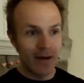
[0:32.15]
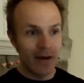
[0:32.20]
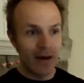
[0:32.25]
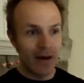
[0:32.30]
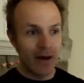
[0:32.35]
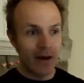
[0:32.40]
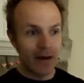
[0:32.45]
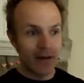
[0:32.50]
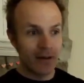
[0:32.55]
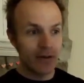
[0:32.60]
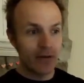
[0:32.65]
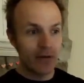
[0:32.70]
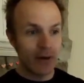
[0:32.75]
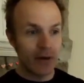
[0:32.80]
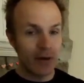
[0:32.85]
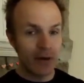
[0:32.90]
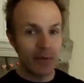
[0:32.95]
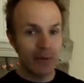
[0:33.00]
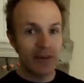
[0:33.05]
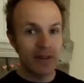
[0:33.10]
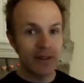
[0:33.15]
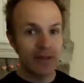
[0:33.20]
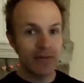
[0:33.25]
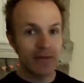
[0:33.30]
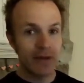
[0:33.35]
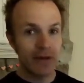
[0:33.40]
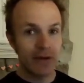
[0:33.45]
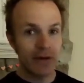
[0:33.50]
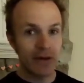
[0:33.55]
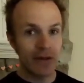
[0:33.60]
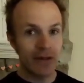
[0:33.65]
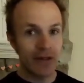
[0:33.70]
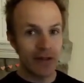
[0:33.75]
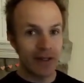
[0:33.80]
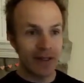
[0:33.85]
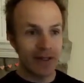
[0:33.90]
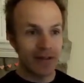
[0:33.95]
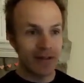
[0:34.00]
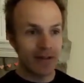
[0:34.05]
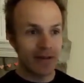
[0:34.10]
onto an OpenShift local
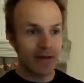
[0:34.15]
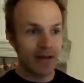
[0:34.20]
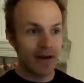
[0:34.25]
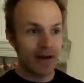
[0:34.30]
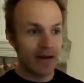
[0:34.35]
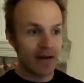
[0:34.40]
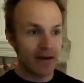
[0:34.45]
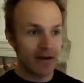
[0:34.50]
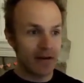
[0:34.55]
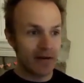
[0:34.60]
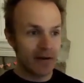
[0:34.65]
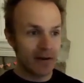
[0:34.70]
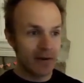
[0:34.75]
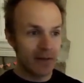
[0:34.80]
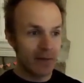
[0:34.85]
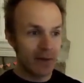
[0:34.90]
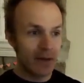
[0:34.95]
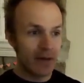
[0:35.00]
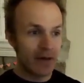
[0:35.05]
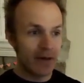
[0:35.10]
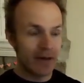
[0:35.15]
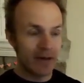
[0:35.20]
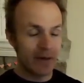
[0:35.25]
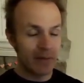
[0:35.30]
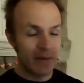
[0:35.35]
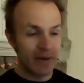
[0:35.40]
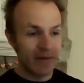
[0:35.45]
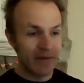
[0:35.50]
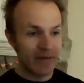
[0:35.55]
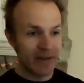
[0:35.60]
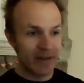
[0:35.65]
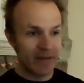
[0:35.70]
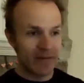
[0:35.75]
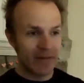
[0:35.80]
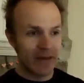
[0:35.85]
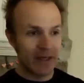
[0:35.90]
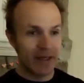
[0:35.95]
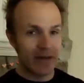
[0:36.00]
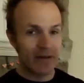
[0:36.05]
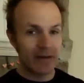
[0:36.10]
cluster on your own computer in previous
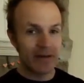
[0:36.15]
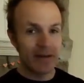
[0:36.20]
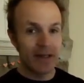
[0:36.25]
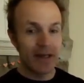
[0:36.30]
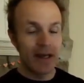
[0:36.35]
videos.